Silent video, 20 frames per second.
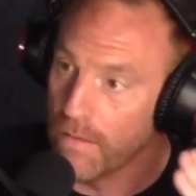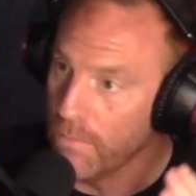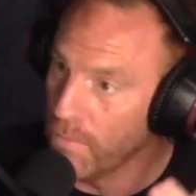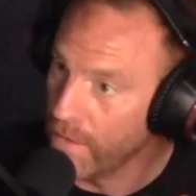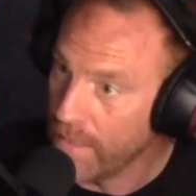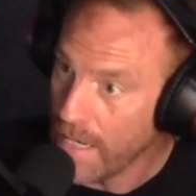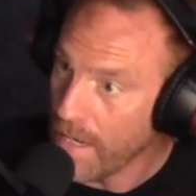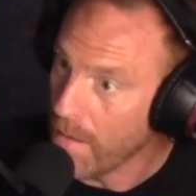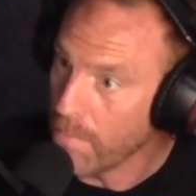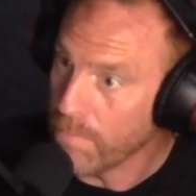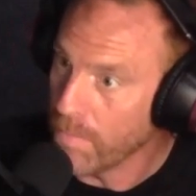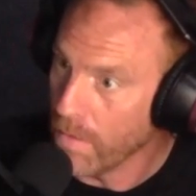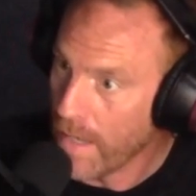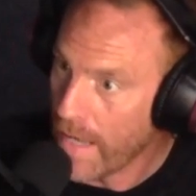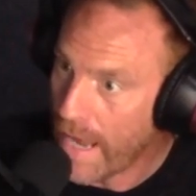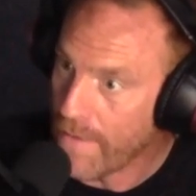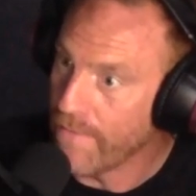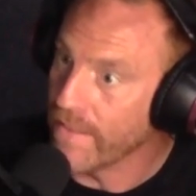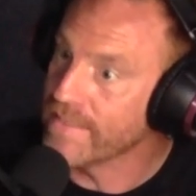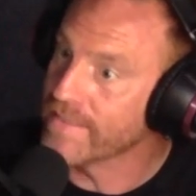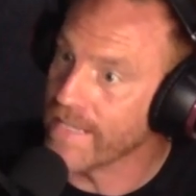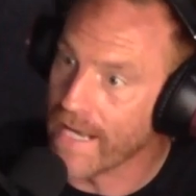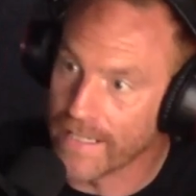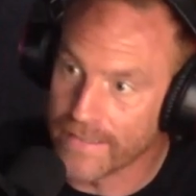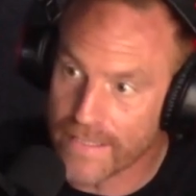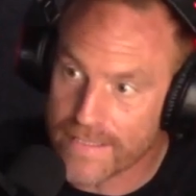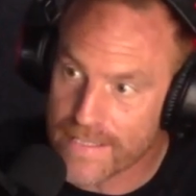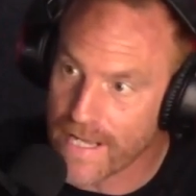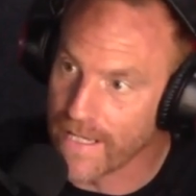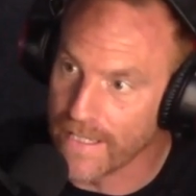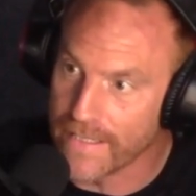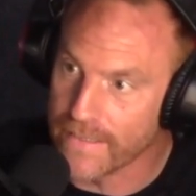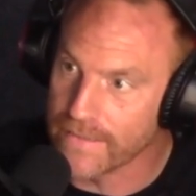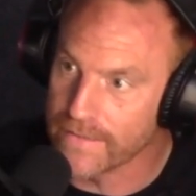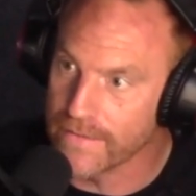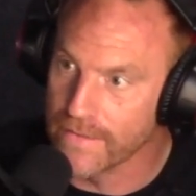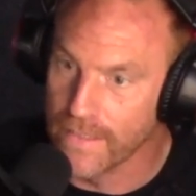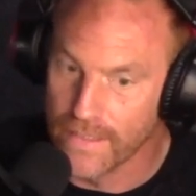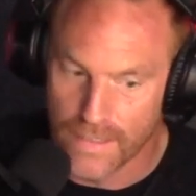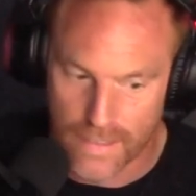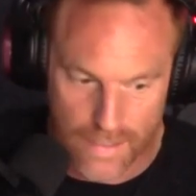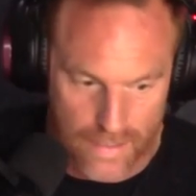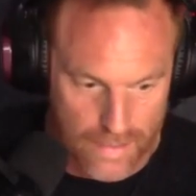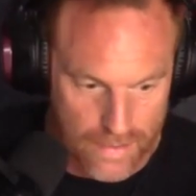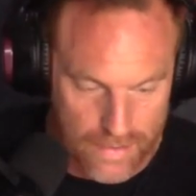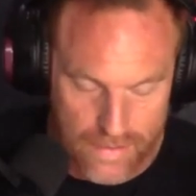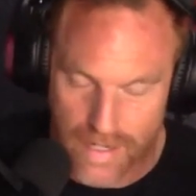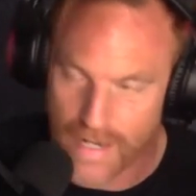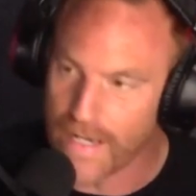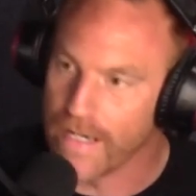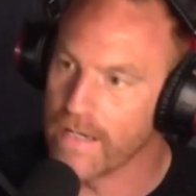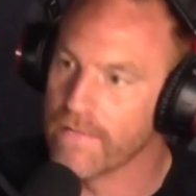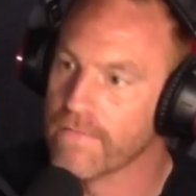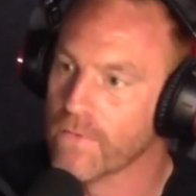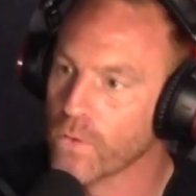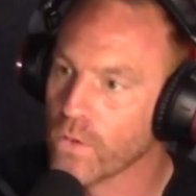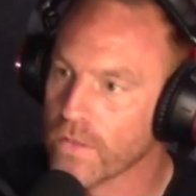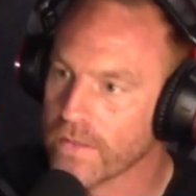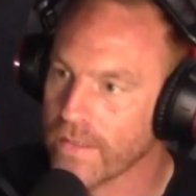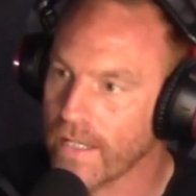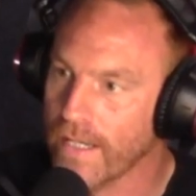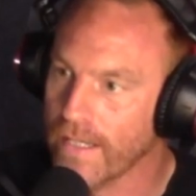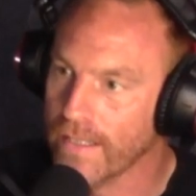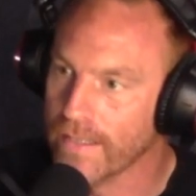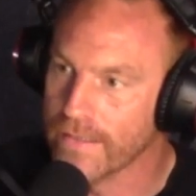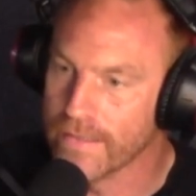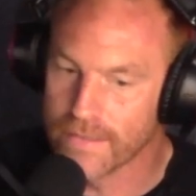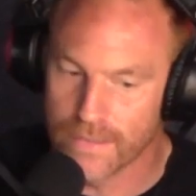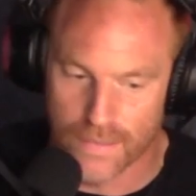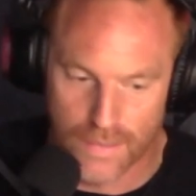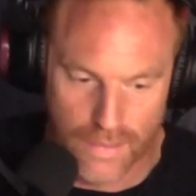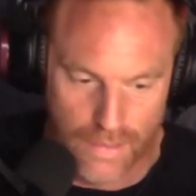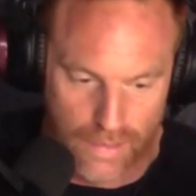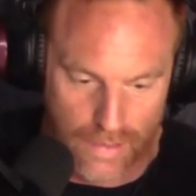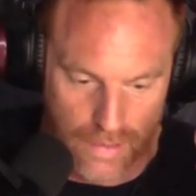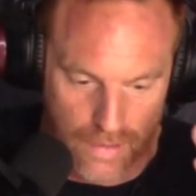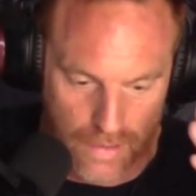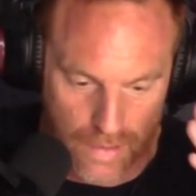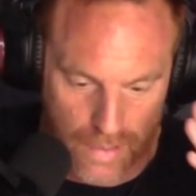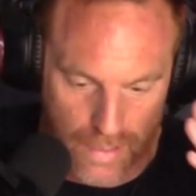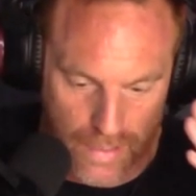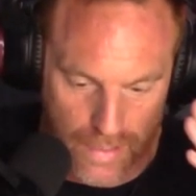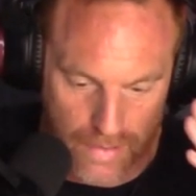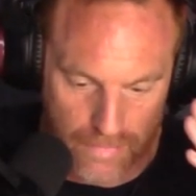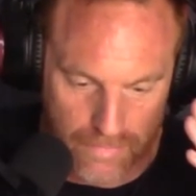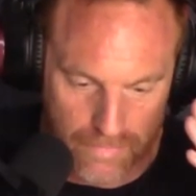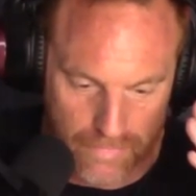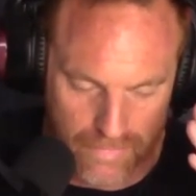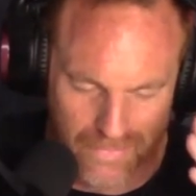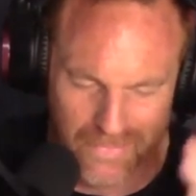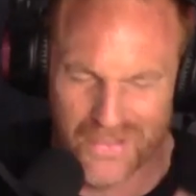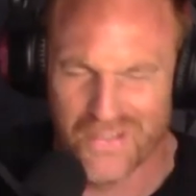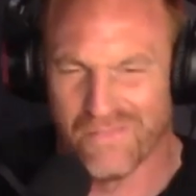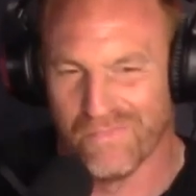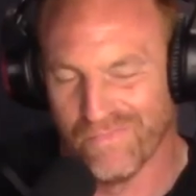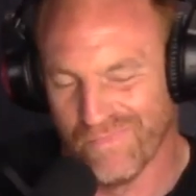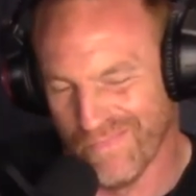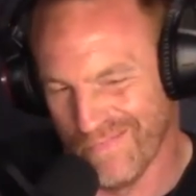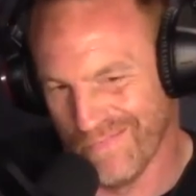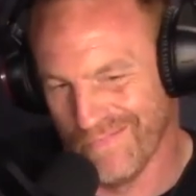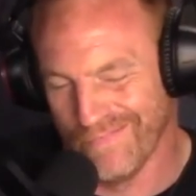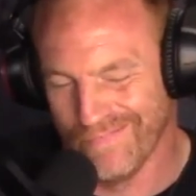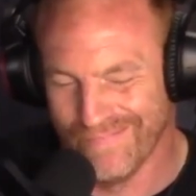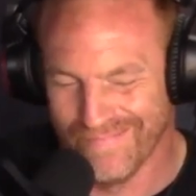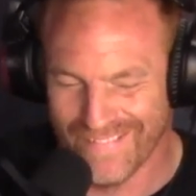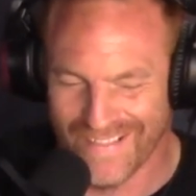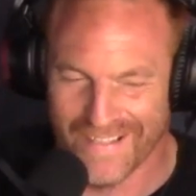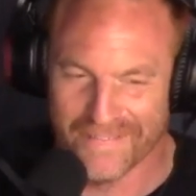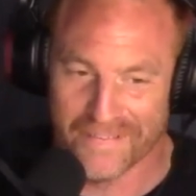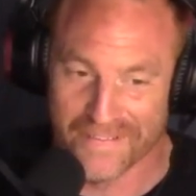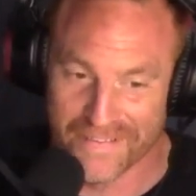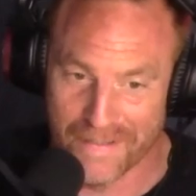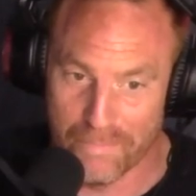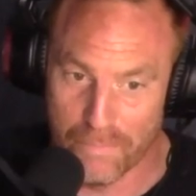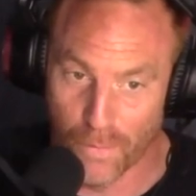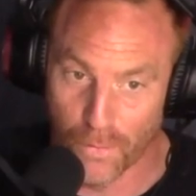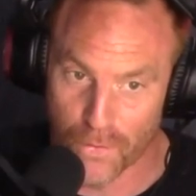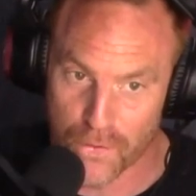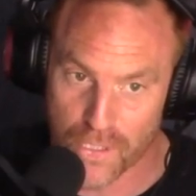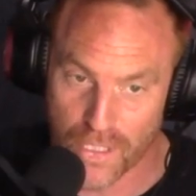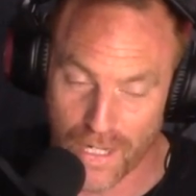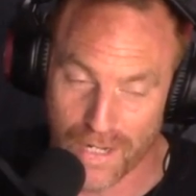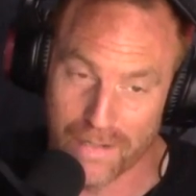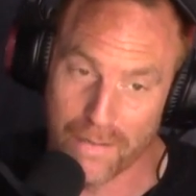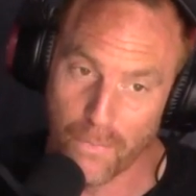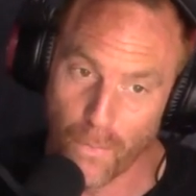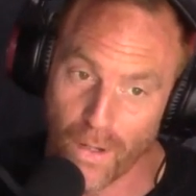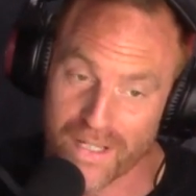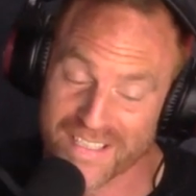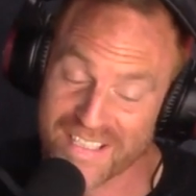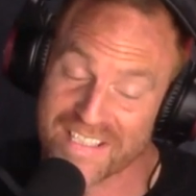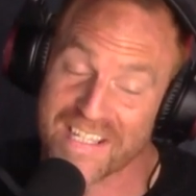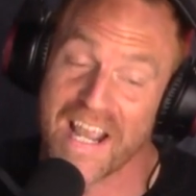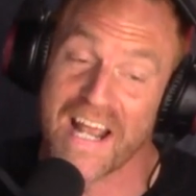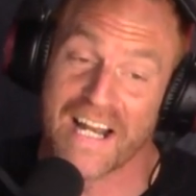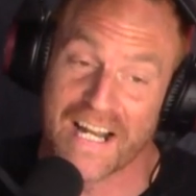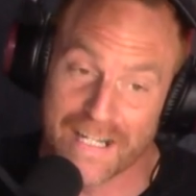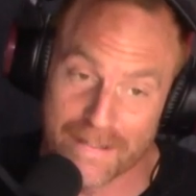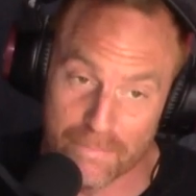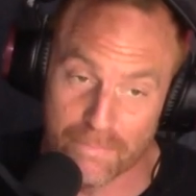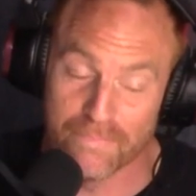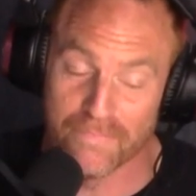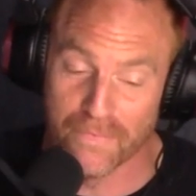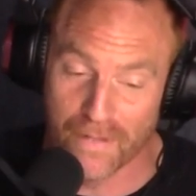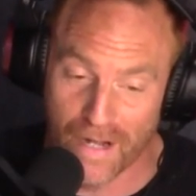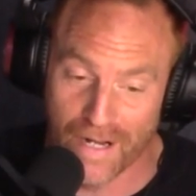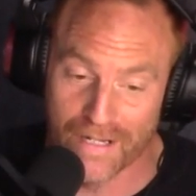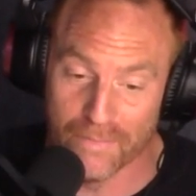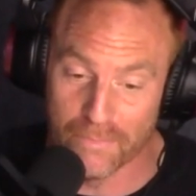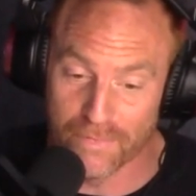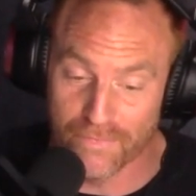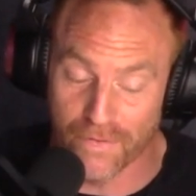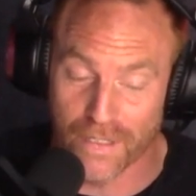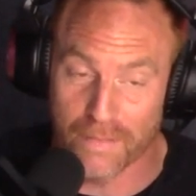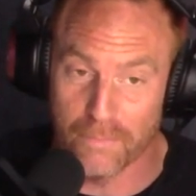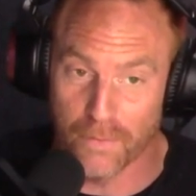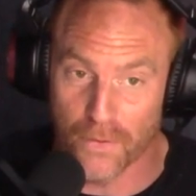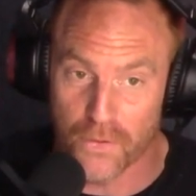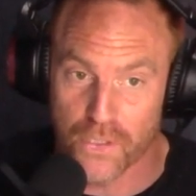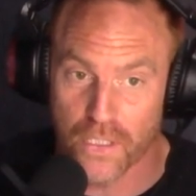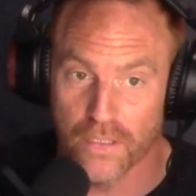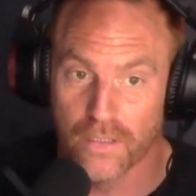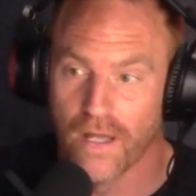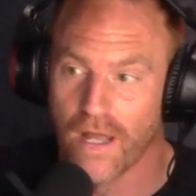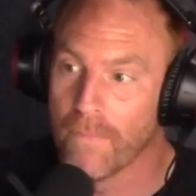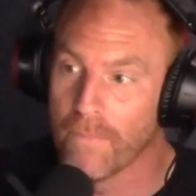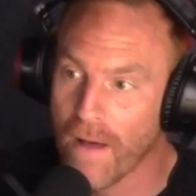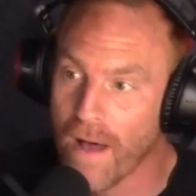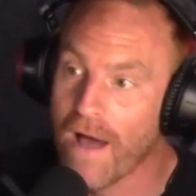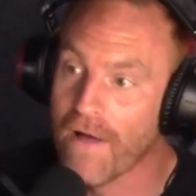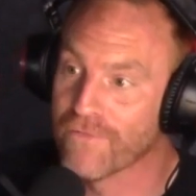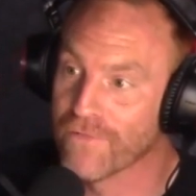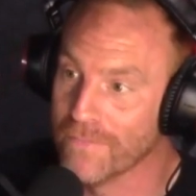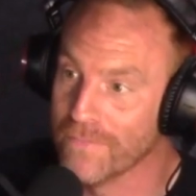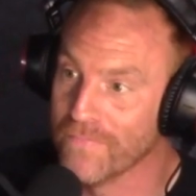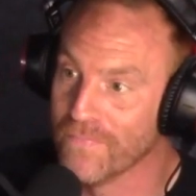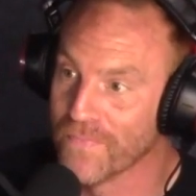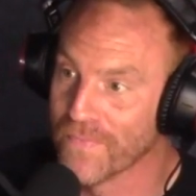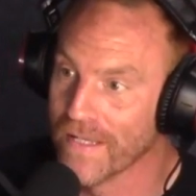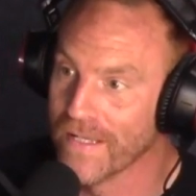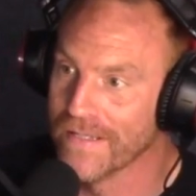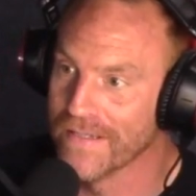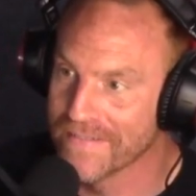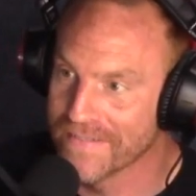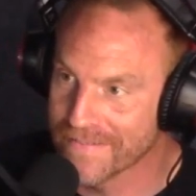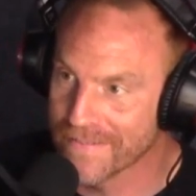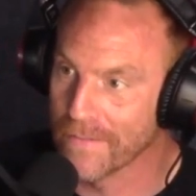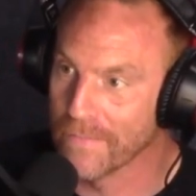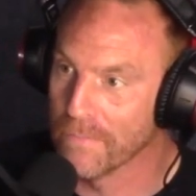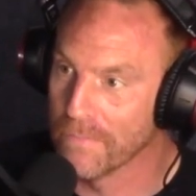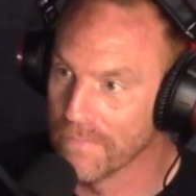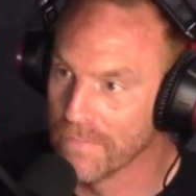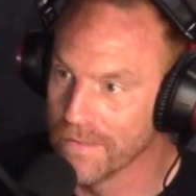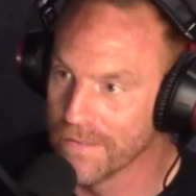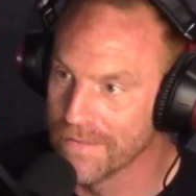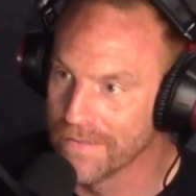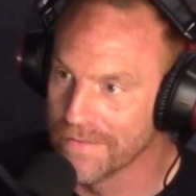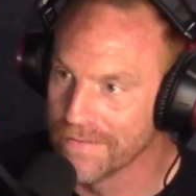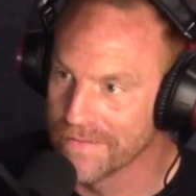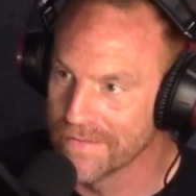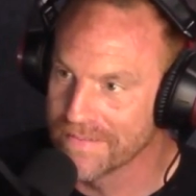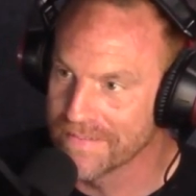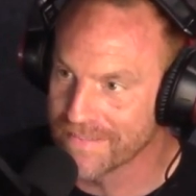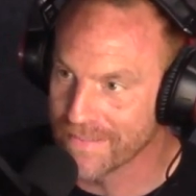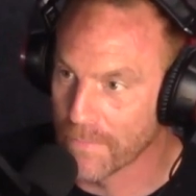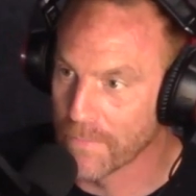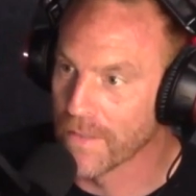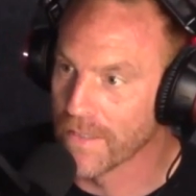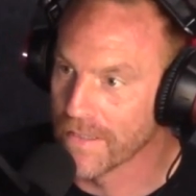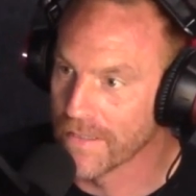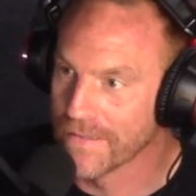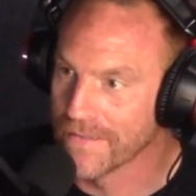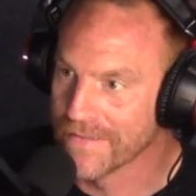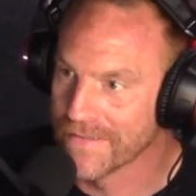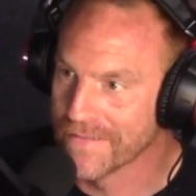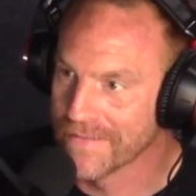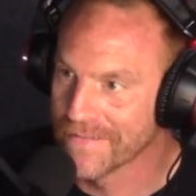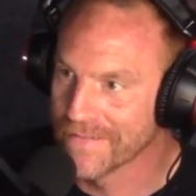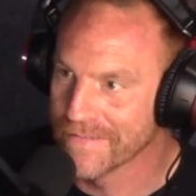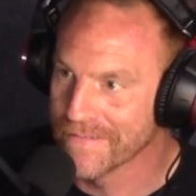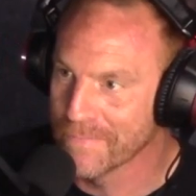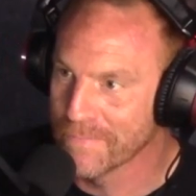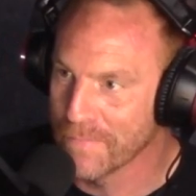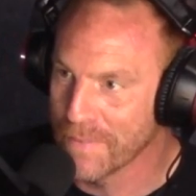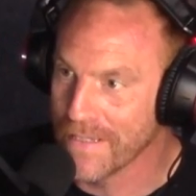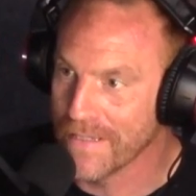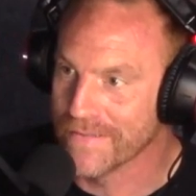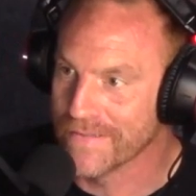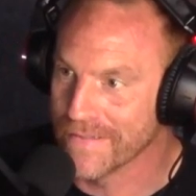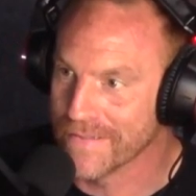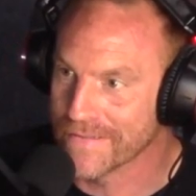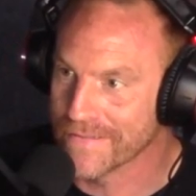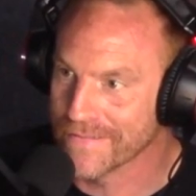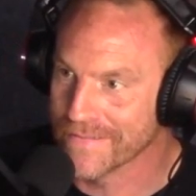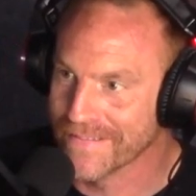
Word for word: Yeah, Herricks and the Telics. The tail end of Northern Ireland, um, which I was going to say bullshit. there. It was. The tail end of Ireland was fucking bullshit. Apart from some summer pieces.